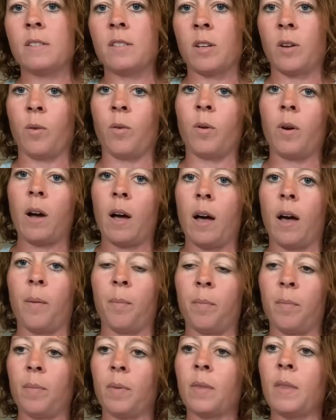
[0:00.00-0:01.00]
So
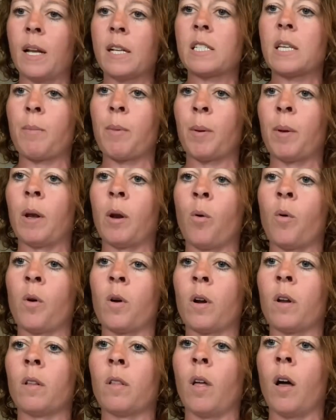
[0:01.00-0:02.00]
next time I'm going to
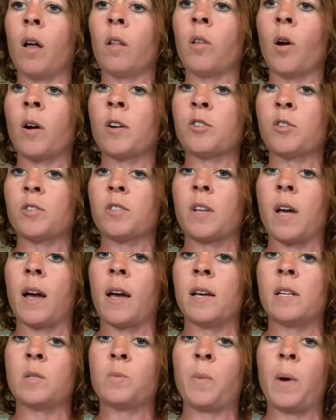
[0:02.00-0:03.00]
order a larger
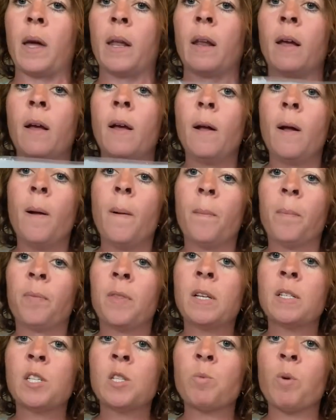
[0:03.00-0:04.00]
size. But
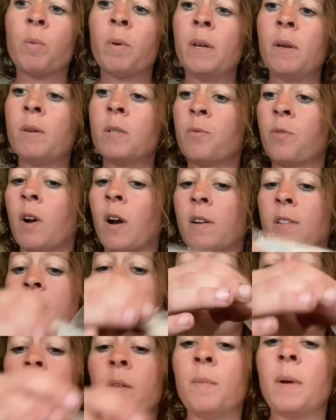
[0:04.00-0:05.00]
this is what we use for our
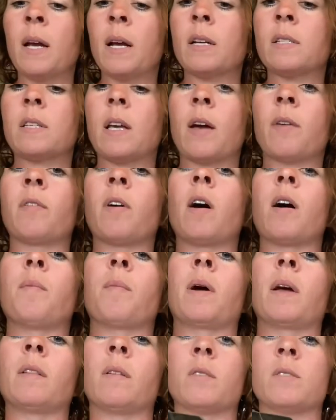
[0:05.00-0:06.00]
salad mix. I've got
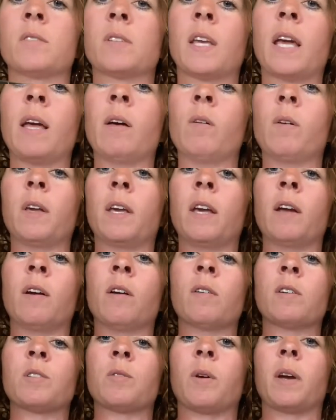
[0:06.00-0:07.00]
my little scale
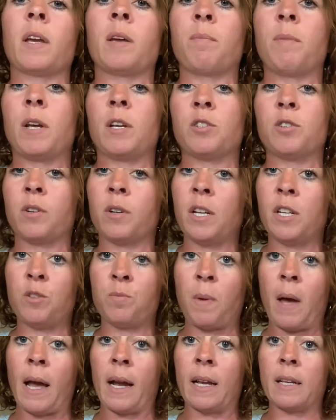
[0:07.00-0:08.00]
here so I can make sure
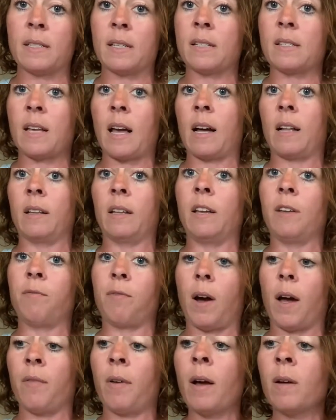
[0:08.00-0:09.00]
each bag is exactly
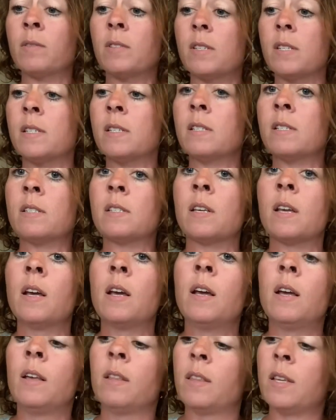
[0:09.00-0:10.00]
5 ounces.
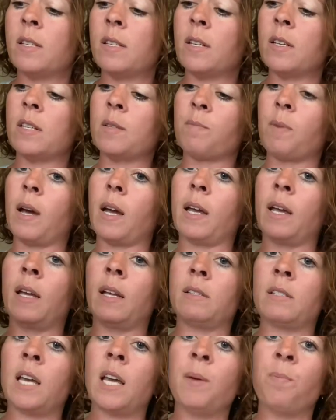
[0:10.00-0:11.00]
This is
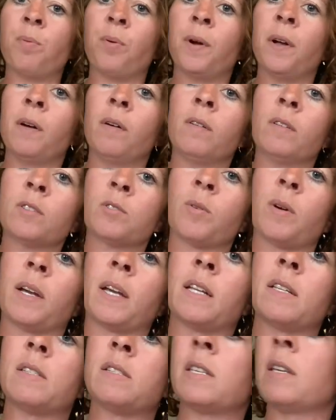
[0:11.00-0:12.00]
my tape reel so I
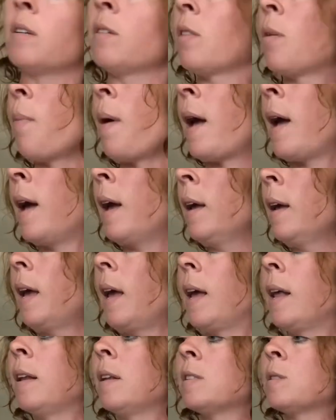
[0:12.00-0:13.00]
can seal the bag,
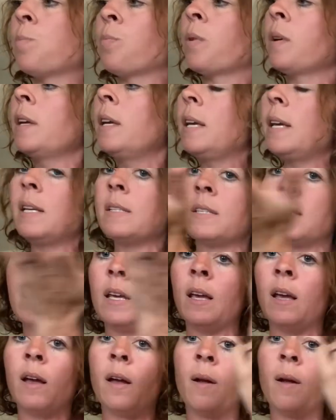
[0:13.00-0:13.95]
and it's pretty easy.